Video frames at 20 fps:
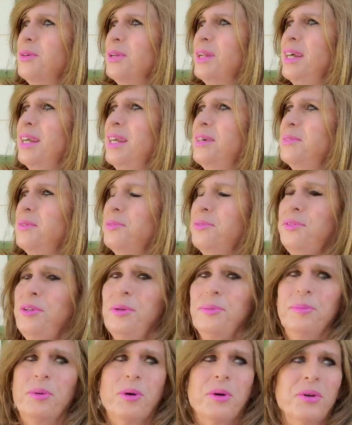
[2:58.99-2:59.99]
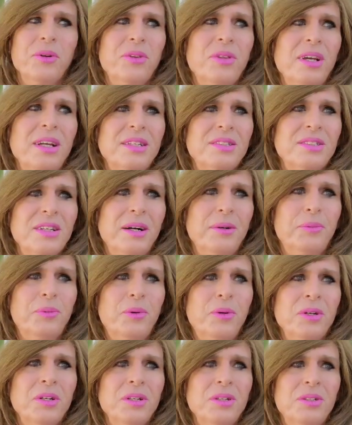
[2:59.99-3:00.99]
And I have a few more things I
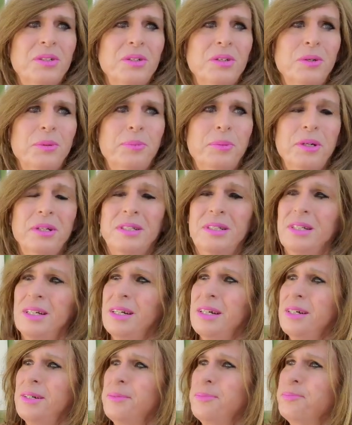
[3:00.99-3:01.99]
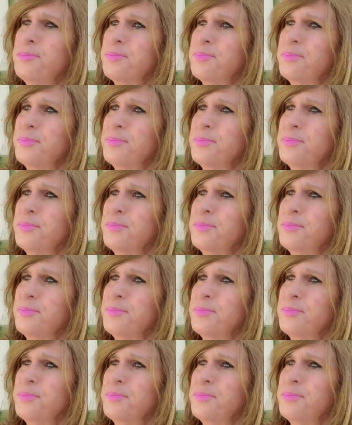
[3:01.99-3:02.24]
want to do, but um,